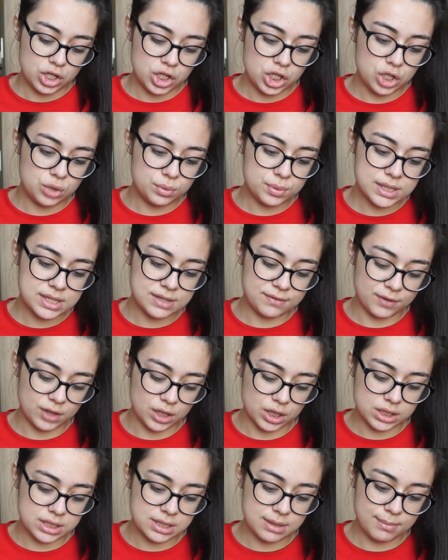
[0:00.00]

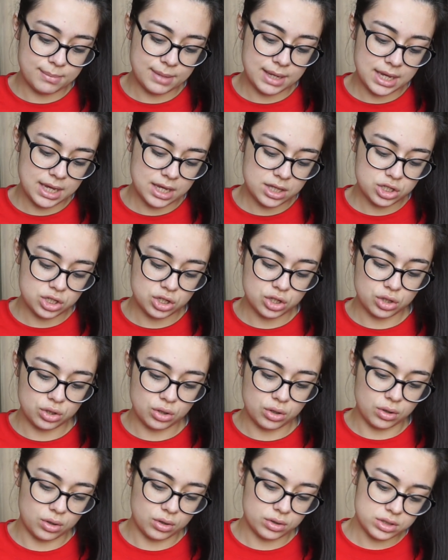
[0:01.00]
useful to me to
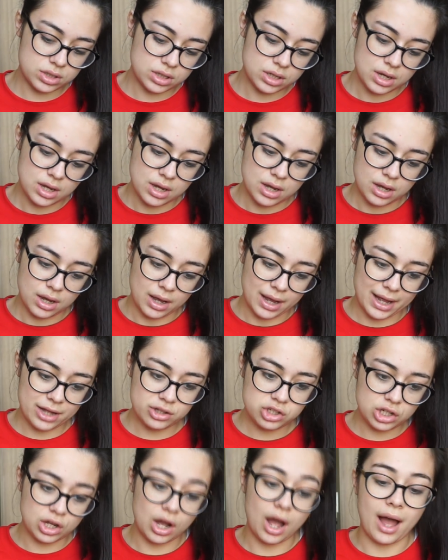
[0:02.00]
not. I
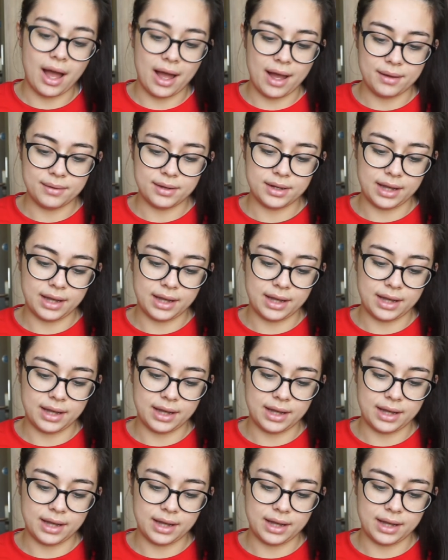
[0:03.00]
actually got a hat.